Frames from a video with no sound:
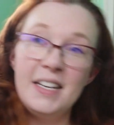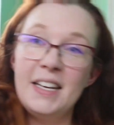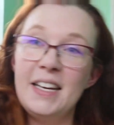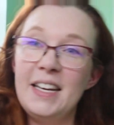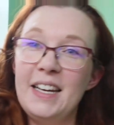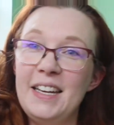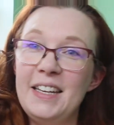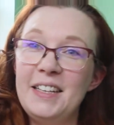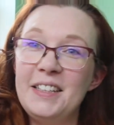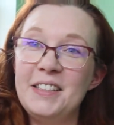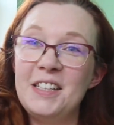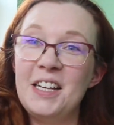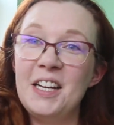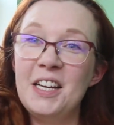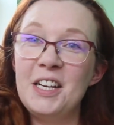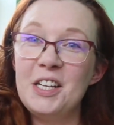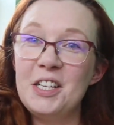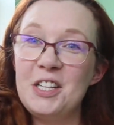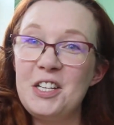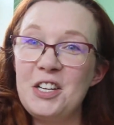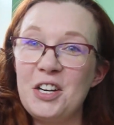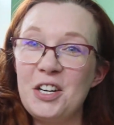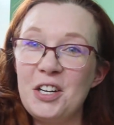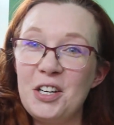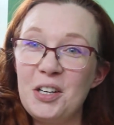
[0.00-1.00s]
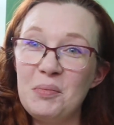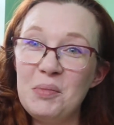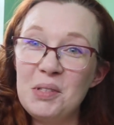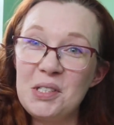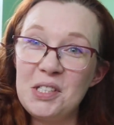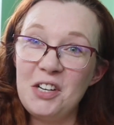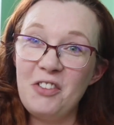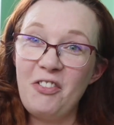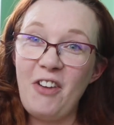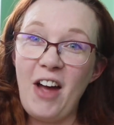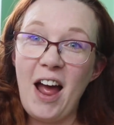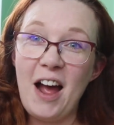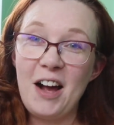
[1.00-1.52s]
In terms
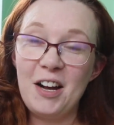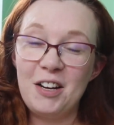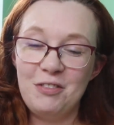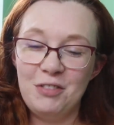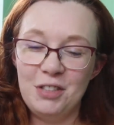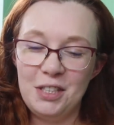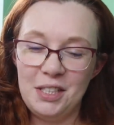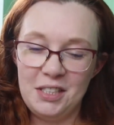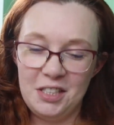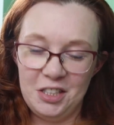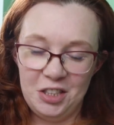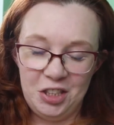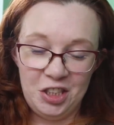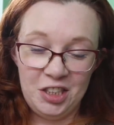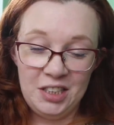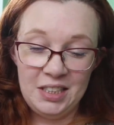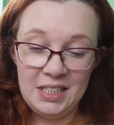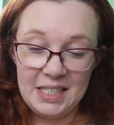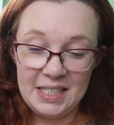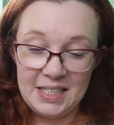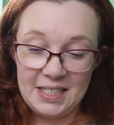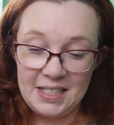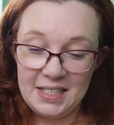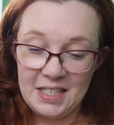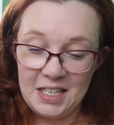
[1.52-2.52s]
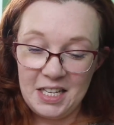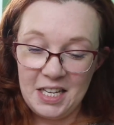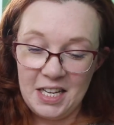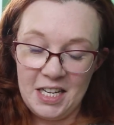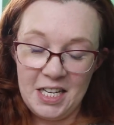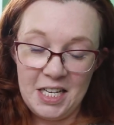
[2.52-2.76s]
of acquisitions,